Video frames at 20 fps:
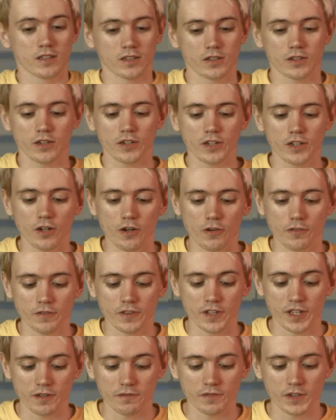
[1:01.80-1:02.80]
got it off
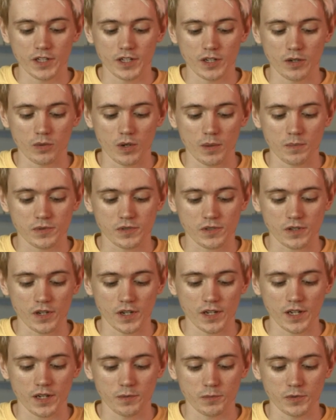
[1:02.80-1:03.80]
the NVIDIA website,